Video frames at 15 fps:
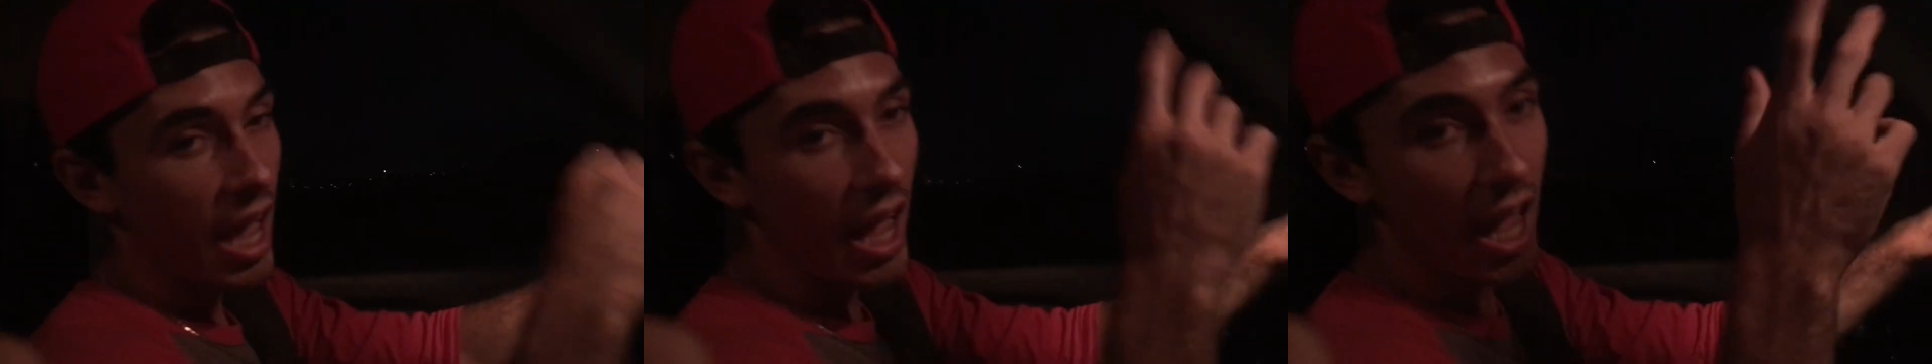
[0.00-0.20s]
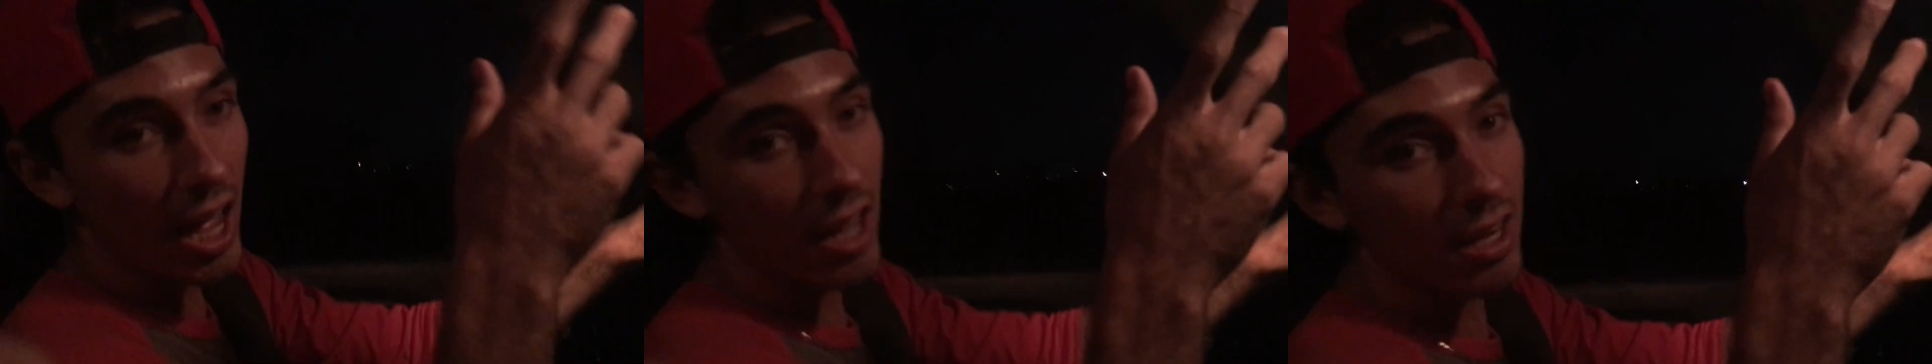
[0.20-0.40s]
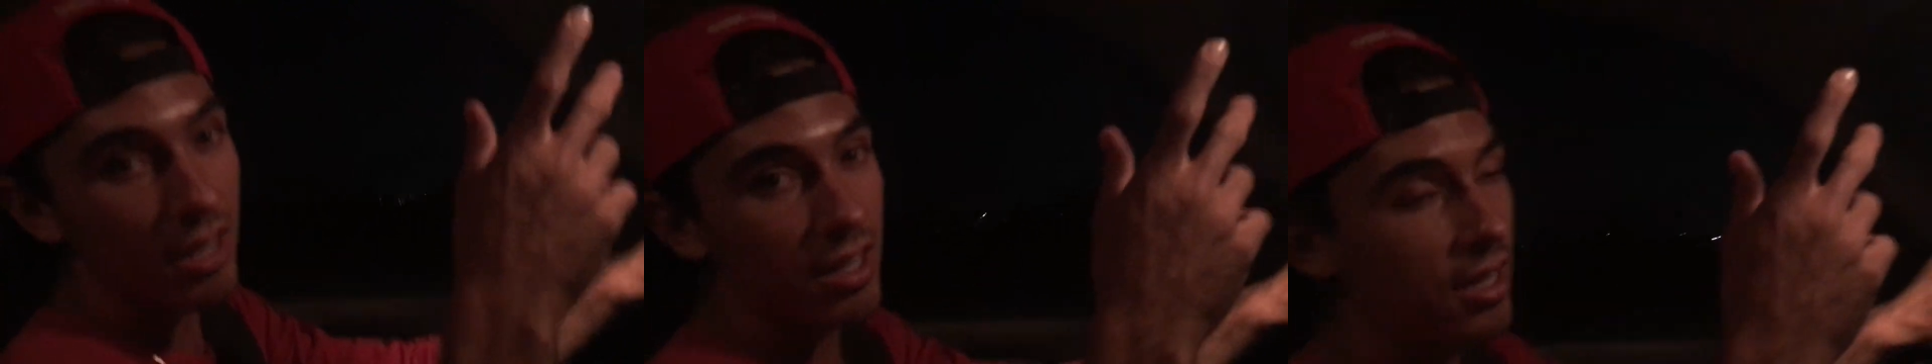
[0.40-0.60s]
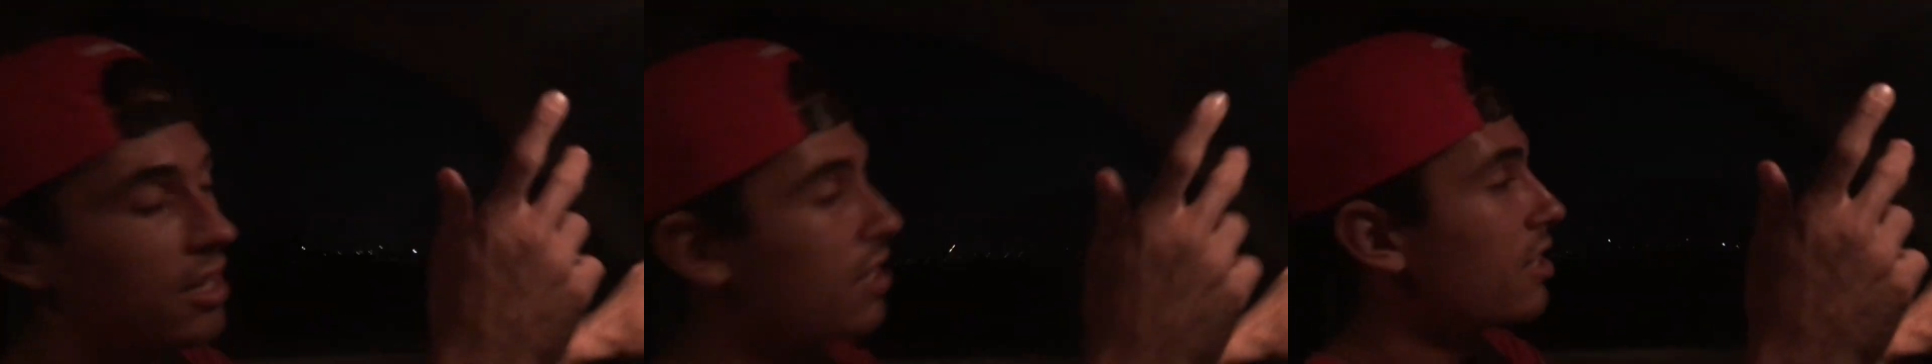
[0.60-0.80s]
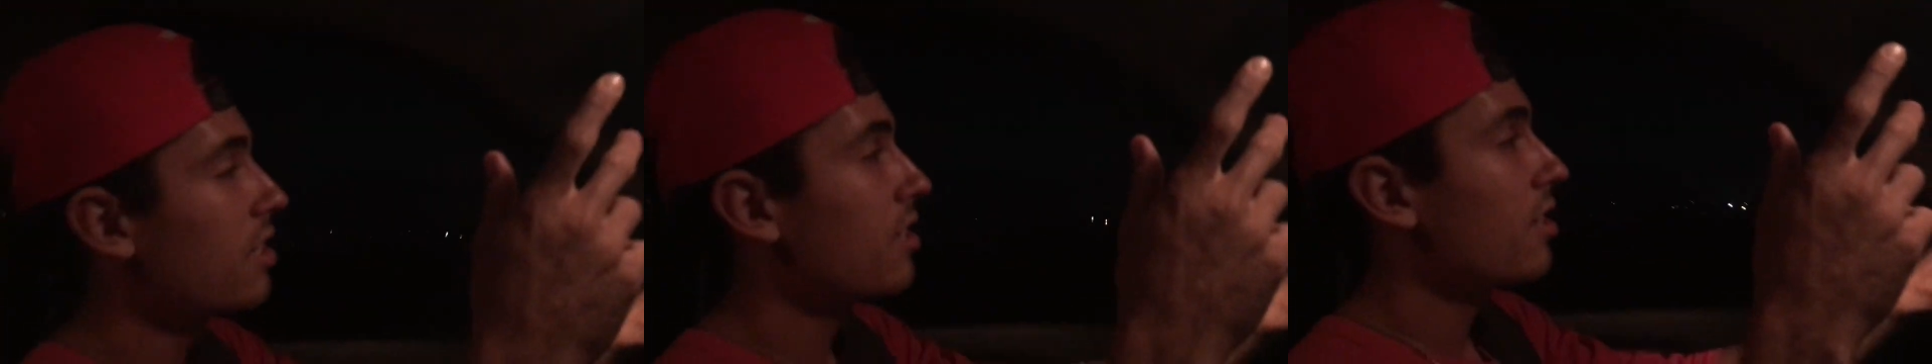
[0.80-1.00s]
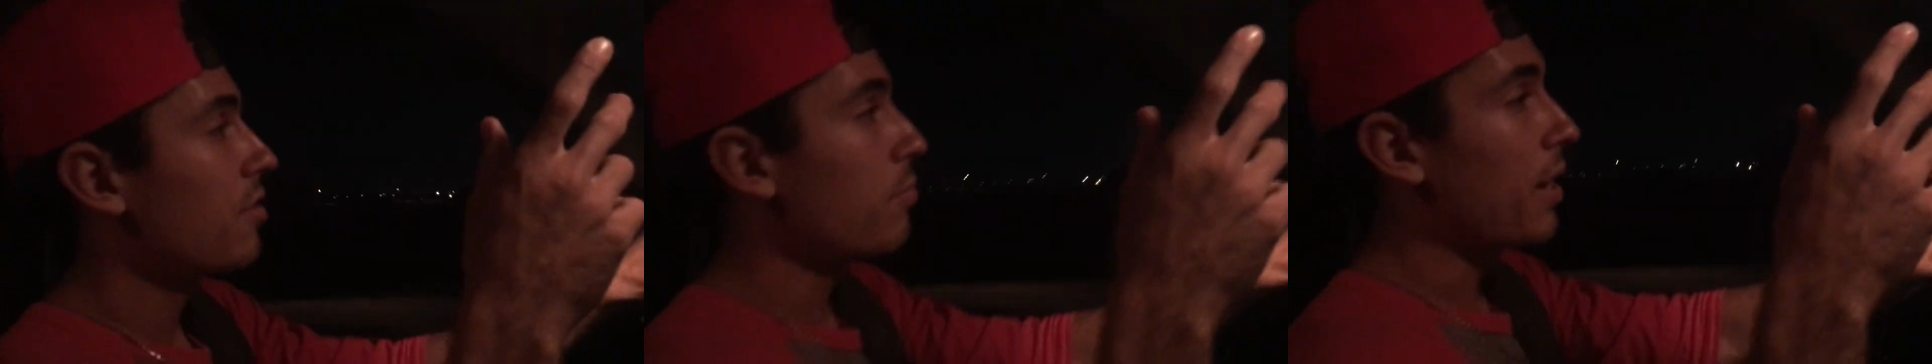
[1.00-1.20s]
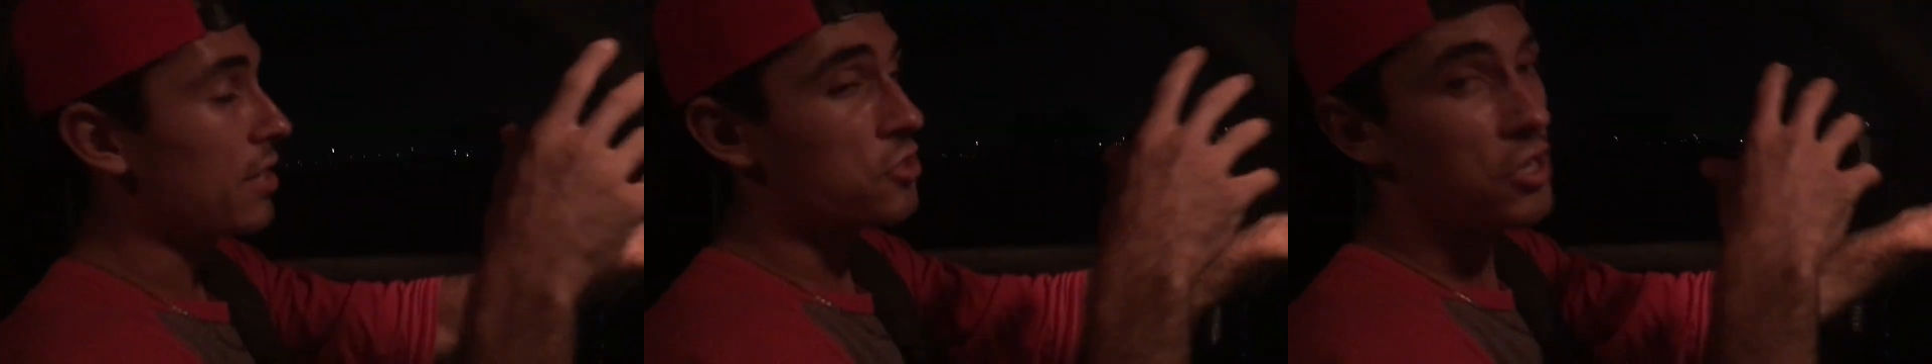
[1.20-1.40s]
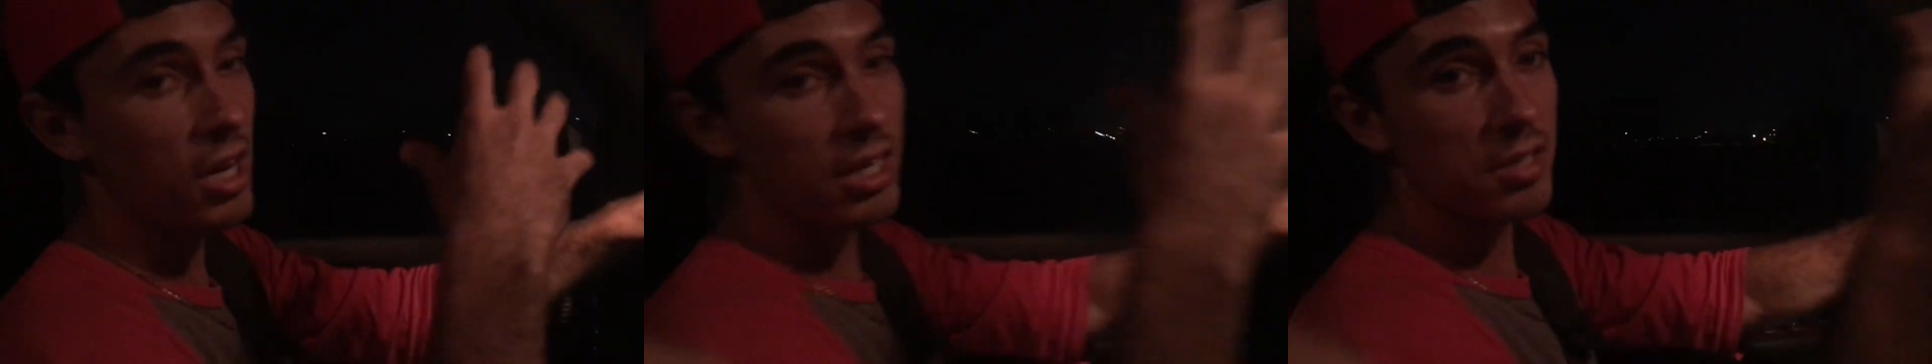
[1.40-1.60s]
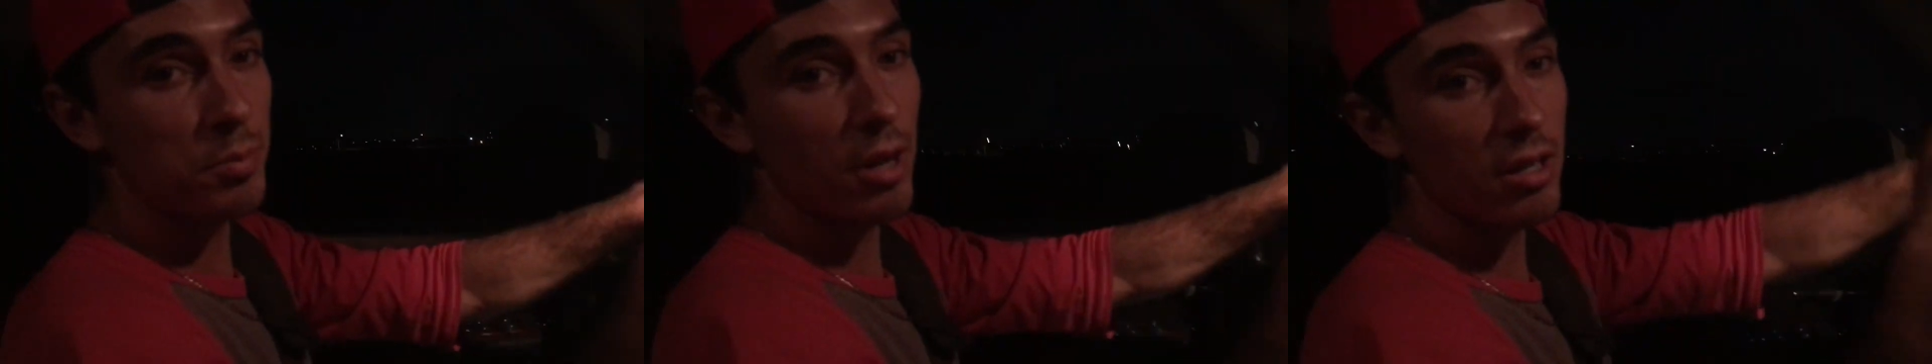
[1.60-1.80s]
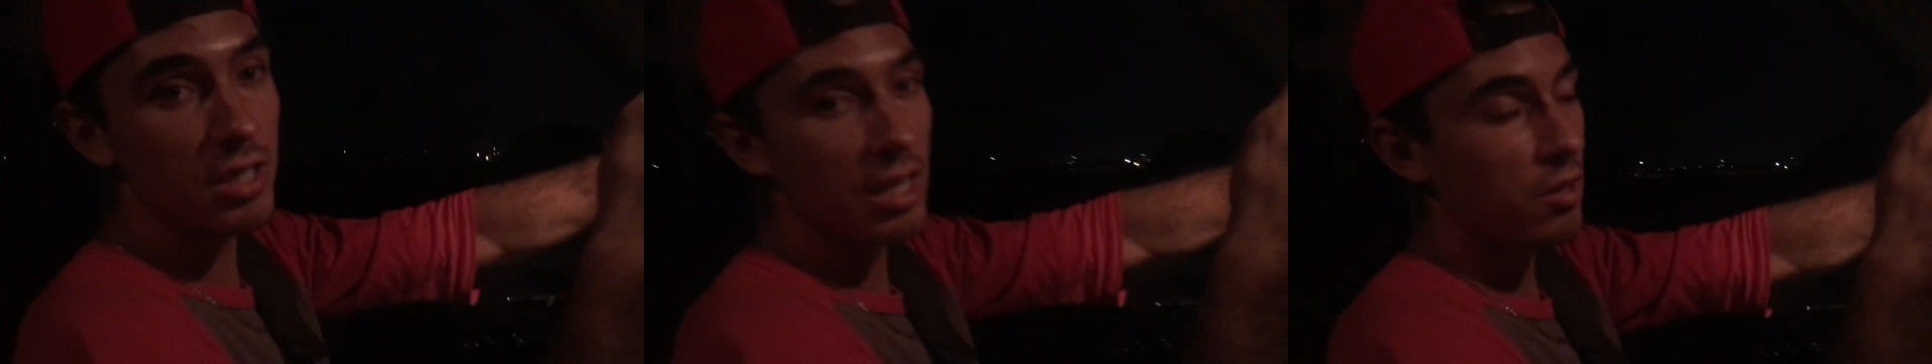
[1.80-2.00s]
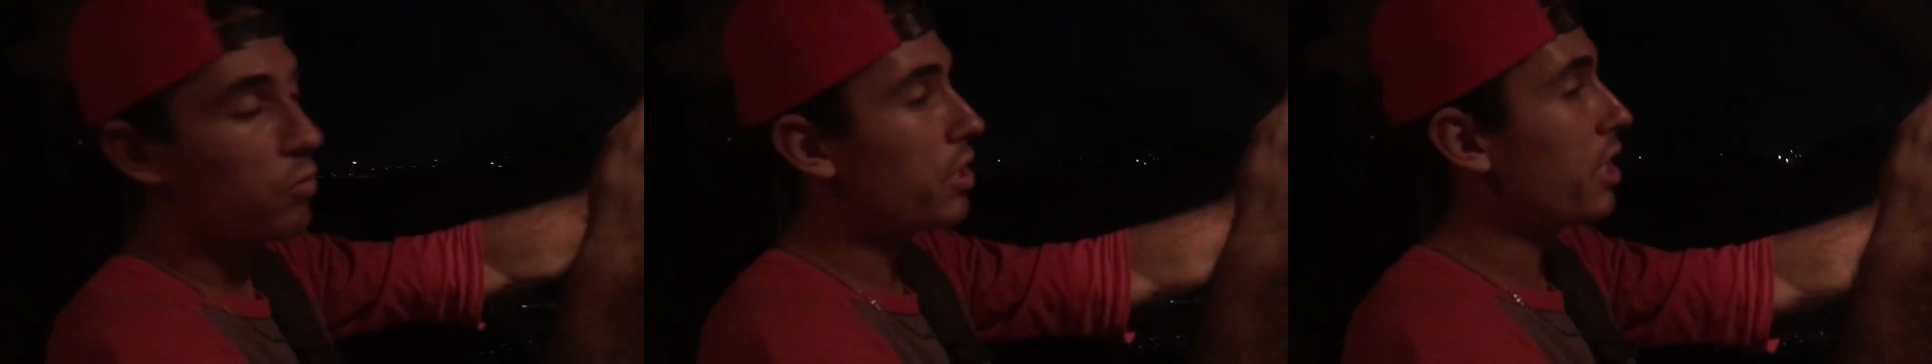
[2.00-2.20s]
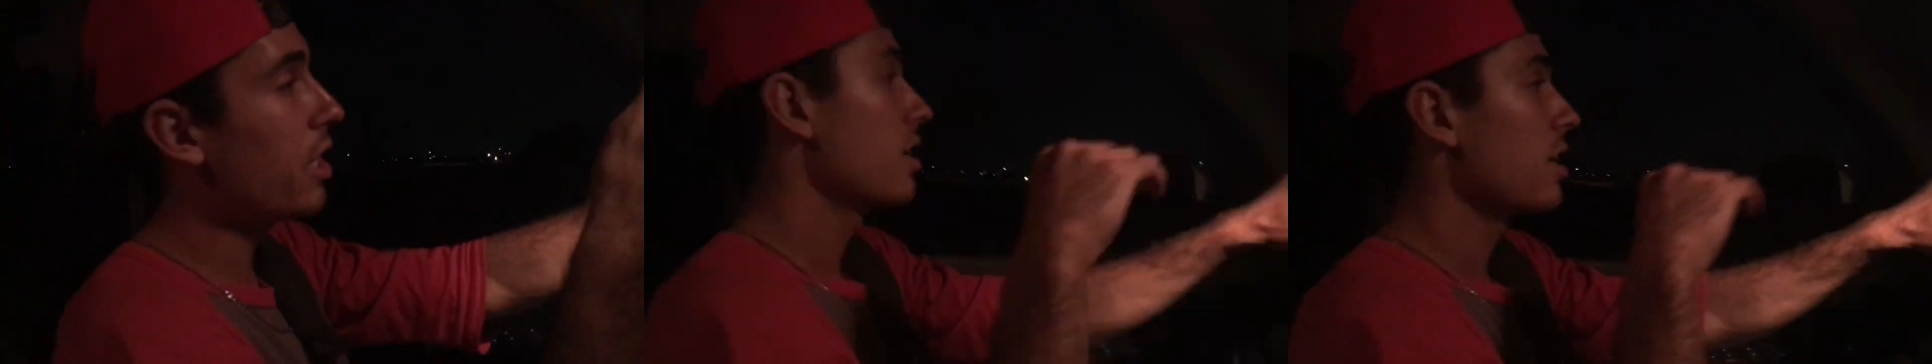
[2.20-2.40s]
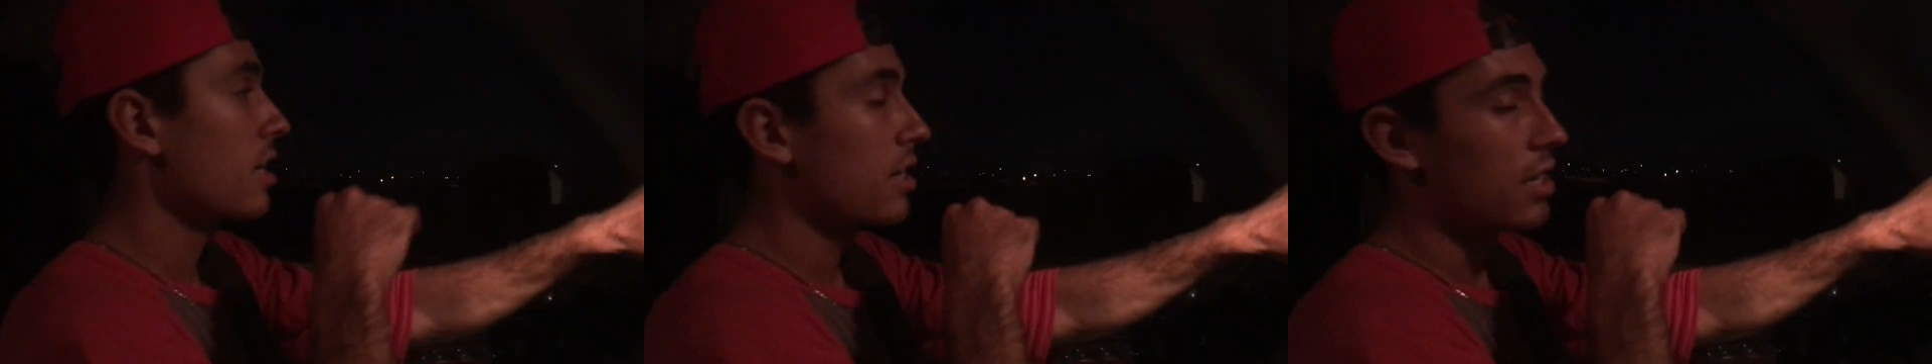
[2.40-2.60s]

And my truck smells like weed.